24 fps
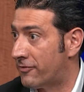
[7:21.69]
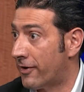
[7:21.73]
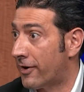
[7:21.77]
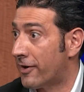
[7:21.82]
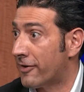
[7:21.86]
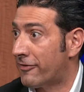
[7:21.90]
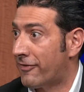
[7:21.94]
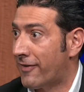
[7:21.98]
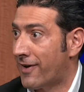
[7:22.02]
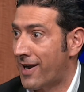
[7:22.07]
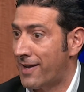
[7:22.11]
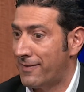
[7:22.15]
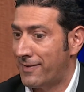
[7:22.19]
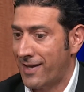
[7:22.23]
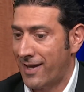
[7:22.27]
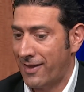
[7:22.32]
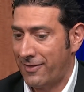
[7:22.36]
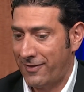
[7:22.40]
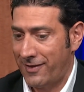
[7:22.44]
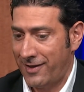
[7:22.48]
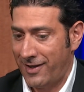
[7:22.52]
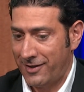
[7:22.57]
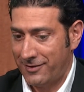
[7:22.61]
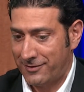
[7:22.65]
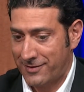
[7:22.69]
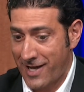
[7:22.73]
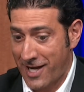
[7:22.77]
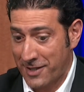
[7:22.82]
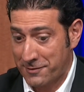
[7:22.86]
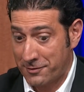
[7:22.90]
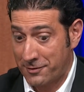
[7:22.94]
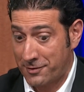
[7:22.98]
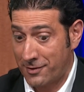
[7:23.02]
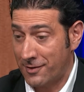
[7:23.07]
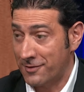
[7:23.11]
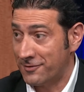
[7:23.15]
verifying that the
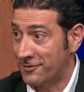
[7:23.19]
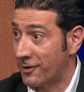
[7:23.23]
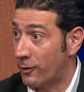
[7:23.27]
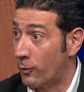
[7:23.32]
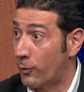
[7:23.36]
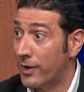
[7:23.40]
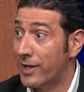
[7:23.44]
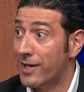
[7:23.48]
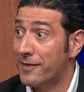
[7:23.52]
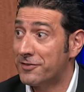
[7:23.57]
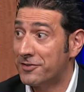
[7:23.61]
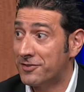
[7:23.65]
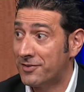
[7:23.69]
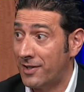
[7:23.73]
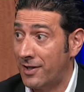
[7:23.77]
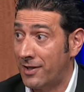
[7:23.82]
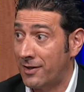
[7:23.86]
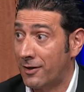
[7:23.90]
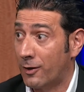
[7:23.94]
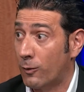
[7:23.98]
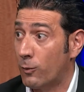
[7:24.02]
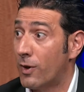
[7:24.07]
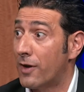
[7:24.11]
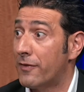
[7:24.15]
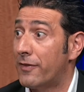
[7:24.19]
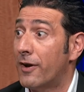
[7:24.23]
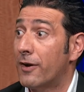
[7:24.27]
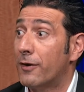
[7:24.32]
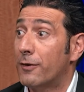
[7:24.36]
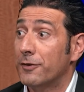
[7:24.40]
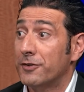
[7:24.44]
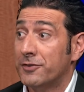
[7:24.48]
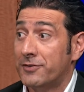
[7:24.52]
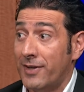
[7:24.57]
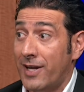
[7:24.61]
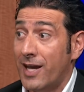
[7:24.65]
tax returns that we have seen are what
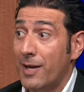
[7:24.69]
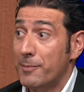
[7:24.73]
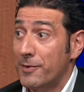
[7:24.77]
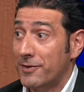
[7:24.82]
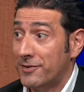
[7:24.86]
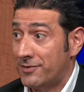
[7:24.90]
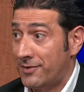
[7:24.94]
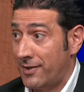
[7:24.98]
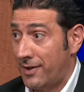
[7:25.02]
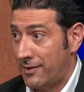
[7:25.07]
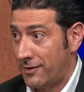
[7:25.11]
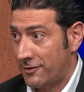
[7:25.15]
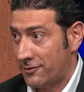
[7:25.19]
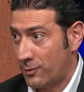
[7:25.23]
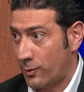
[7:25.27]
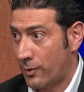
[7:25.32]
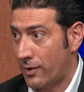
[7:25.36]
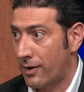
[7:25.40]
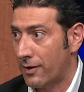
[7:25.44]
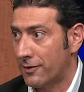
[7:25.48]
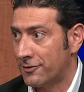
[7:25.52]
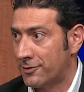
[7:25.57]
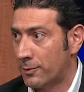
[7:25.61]
Uncle Sam has seen as well.